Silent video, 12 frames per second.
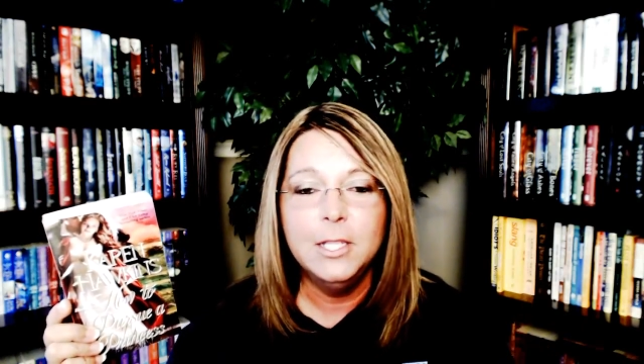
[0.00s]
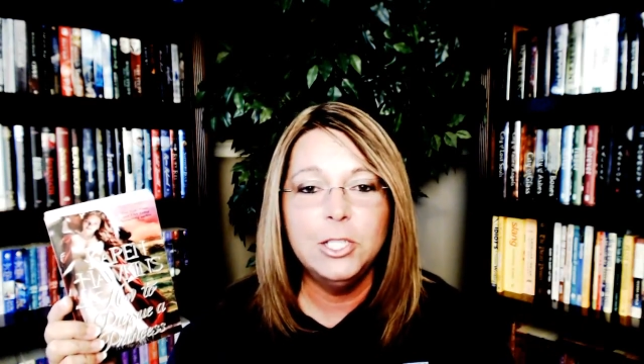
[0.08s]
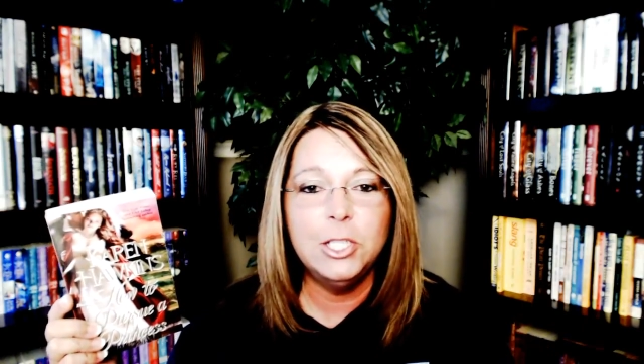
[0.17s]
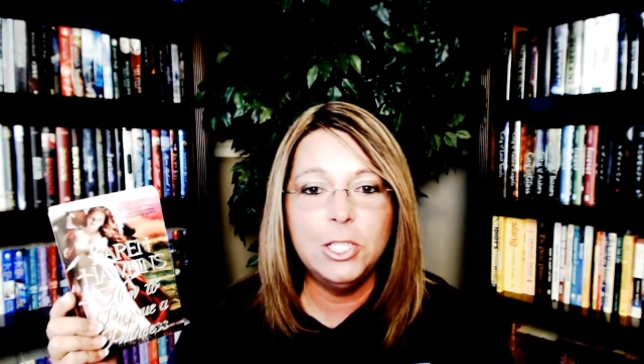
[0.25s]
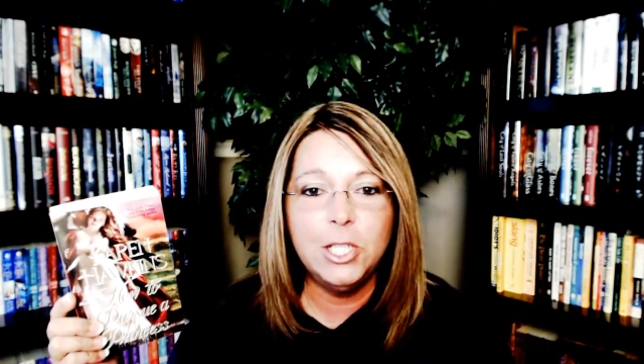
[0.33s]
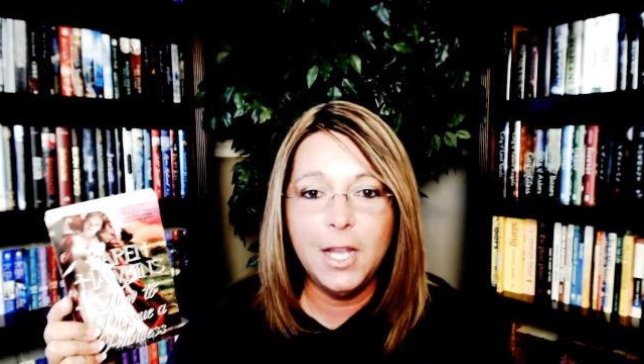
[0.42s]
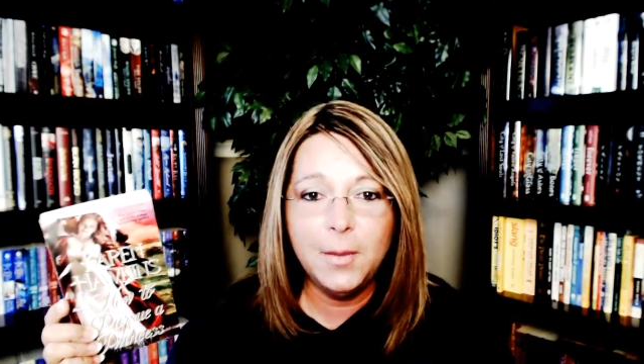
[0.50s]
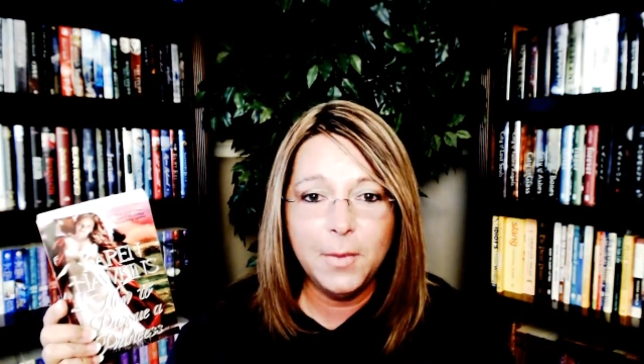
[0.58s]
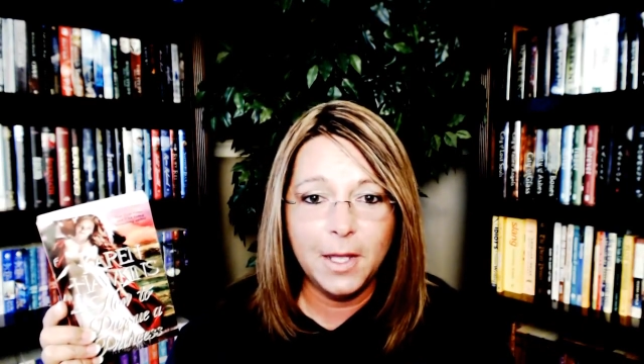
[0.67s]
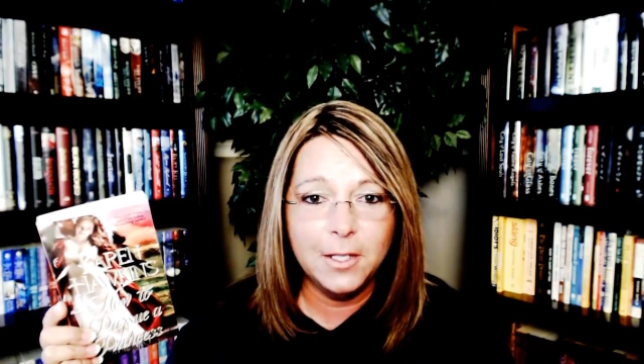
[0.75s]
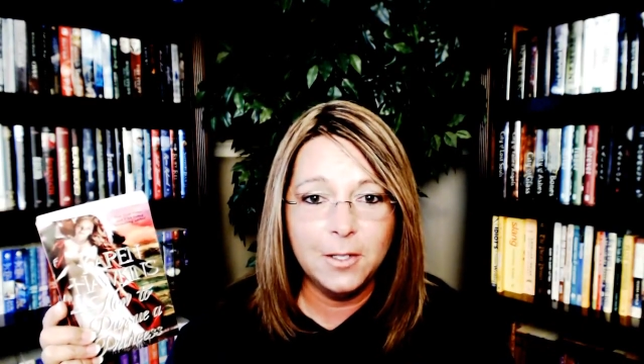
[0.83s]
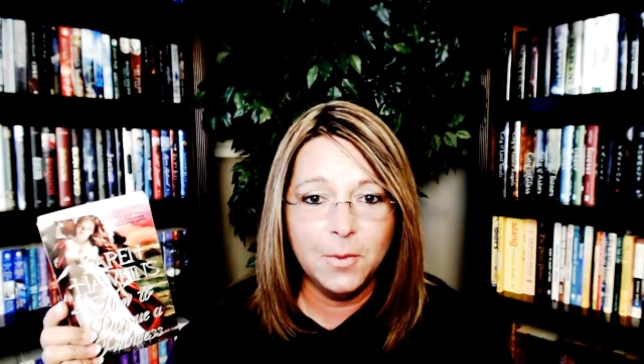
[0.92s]
Shame
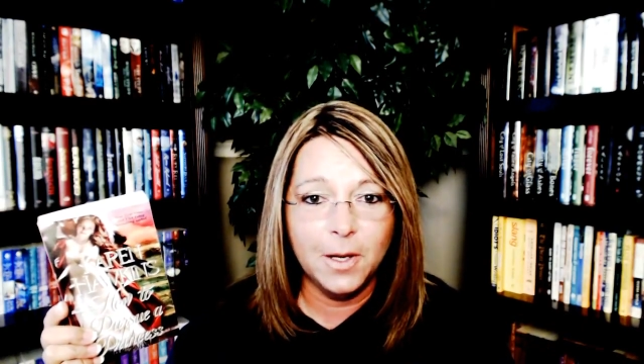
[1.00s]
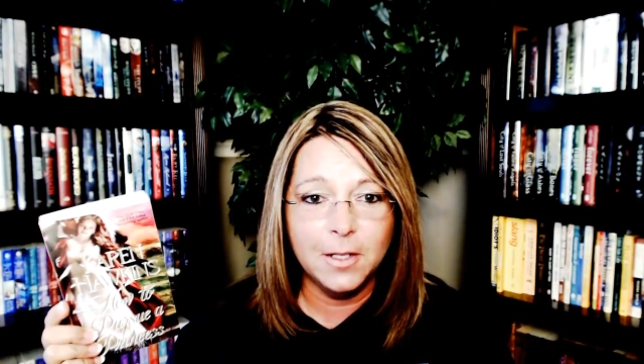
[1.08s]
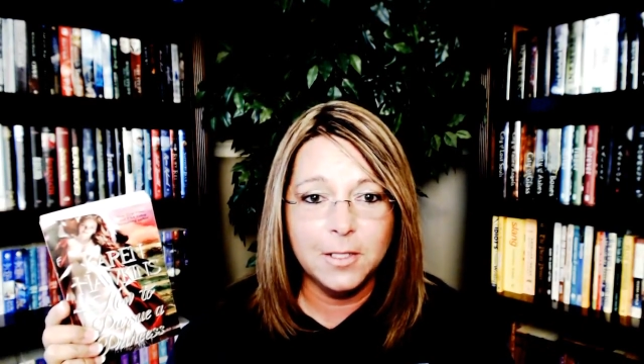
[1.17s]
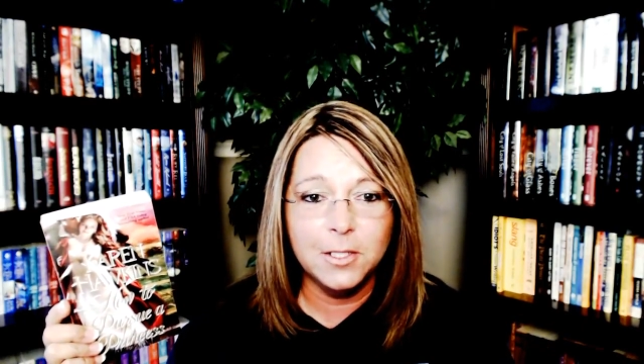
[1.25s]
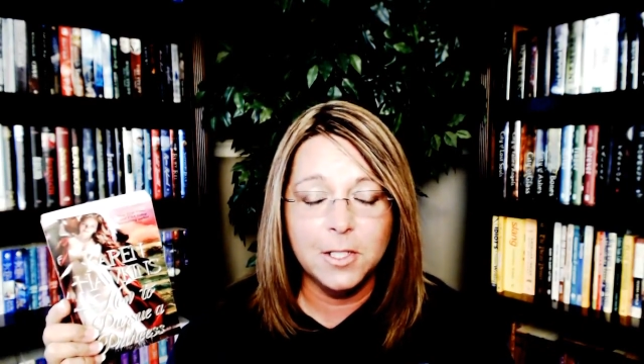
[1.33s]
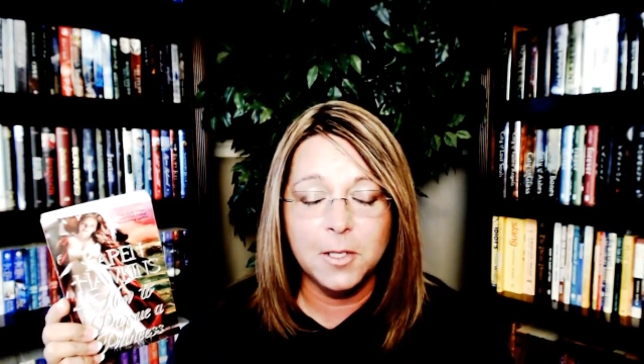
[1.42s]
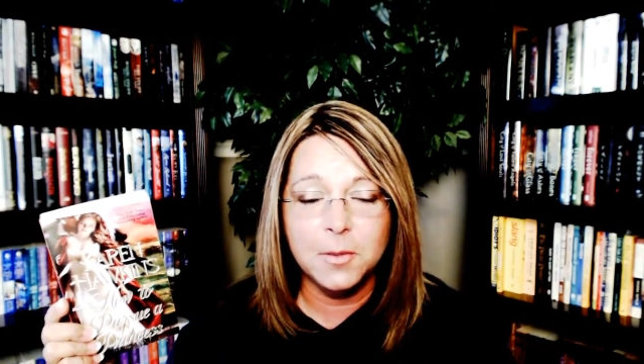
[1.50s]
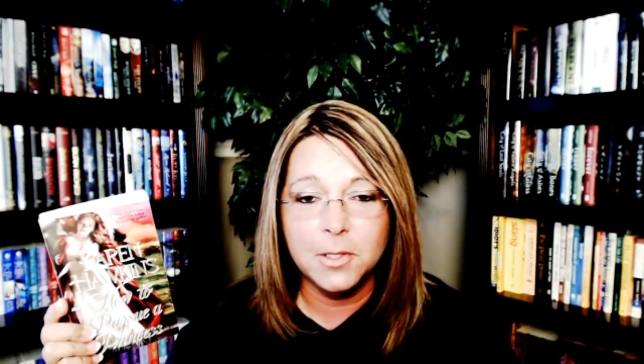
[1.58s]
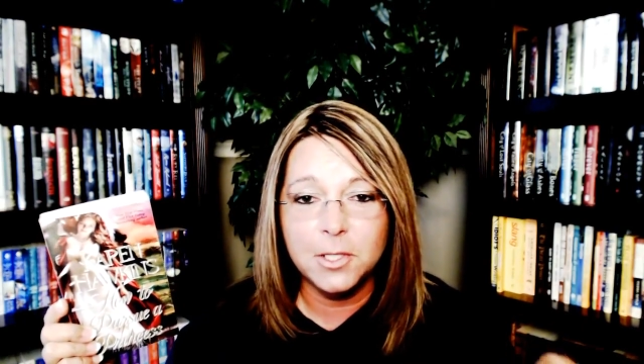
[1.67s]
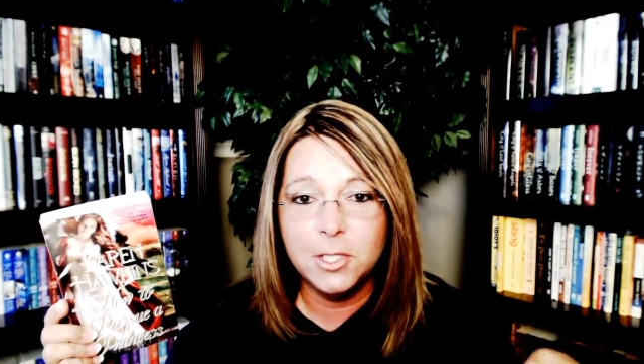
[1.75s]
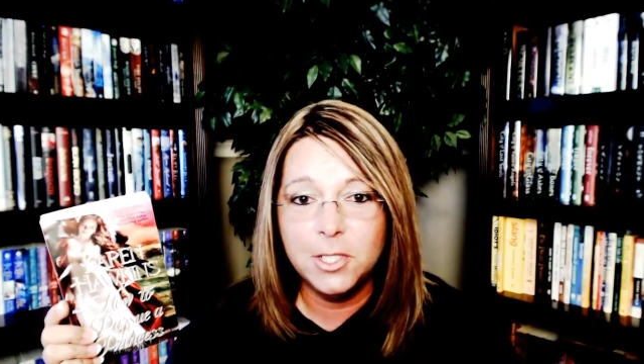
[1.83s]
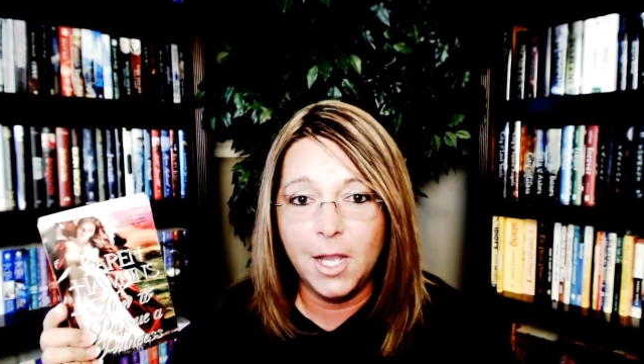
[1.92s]
on you, Barnes and
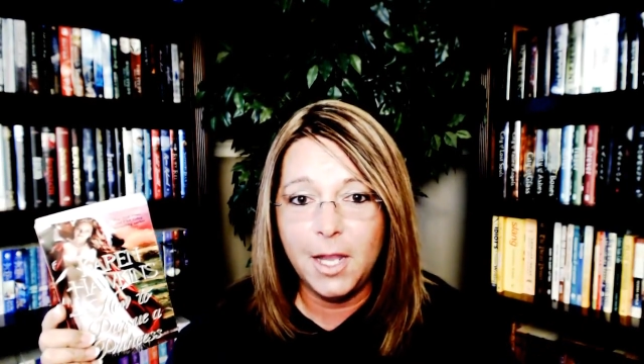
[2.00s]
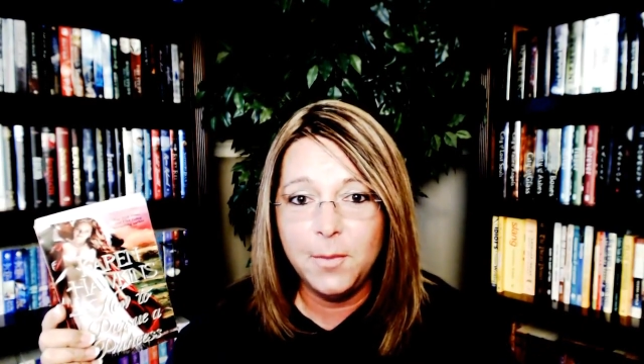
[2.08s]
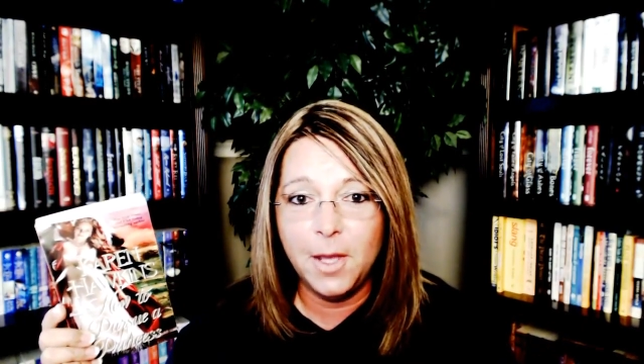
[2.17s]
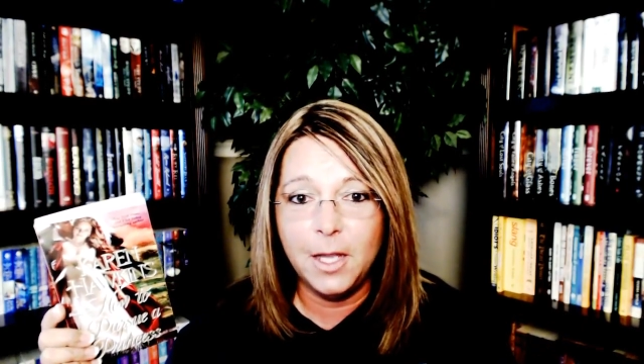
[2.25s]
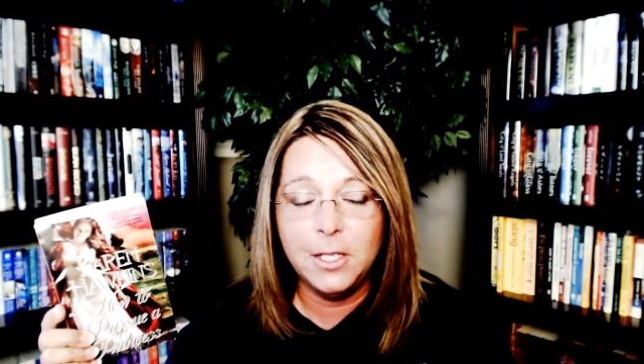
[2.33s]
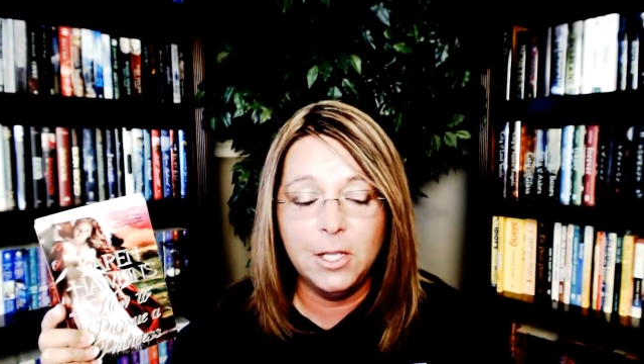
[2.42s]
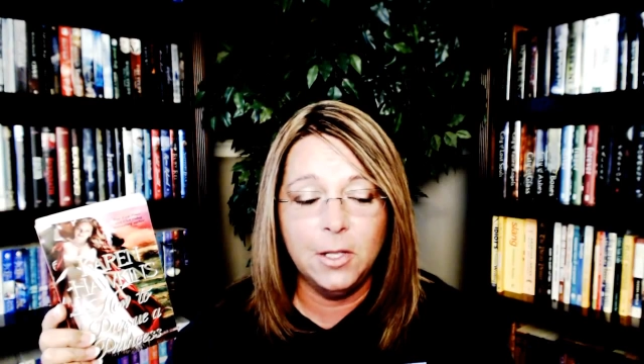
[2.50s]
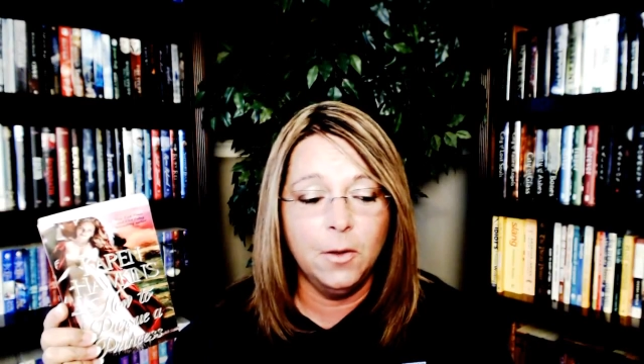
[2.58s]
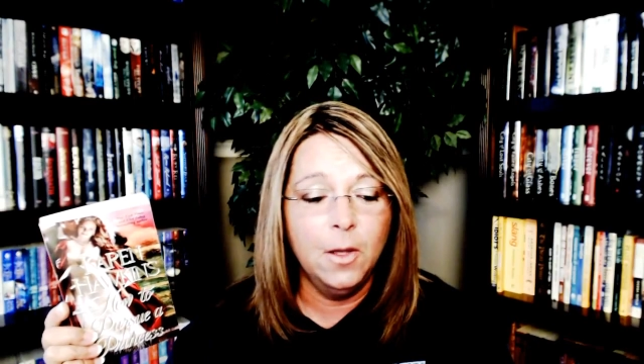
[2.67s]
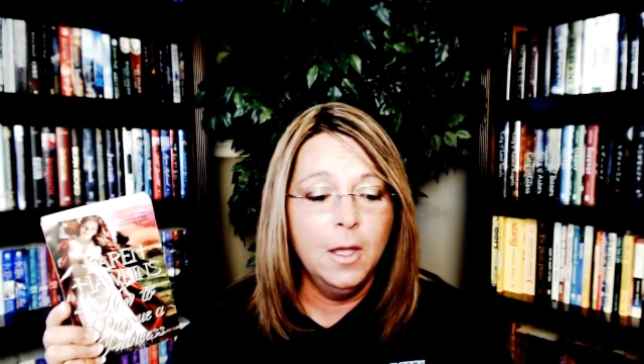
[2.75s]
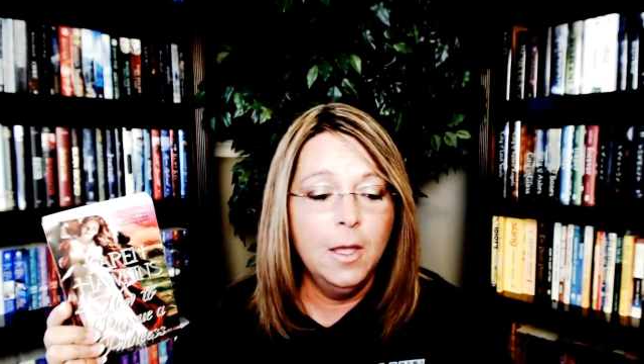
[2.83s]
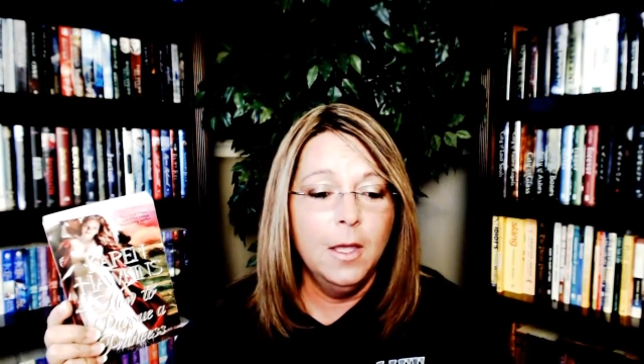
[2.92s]
Noble. Shame on
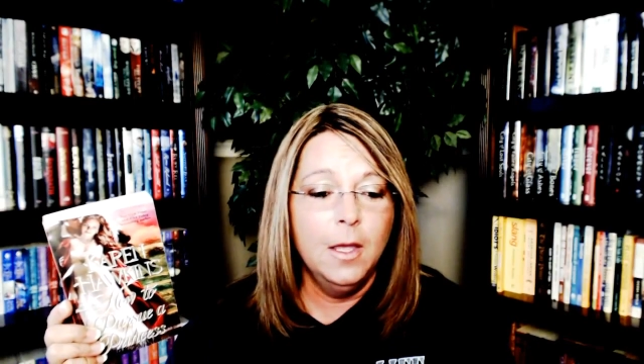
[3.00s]
you.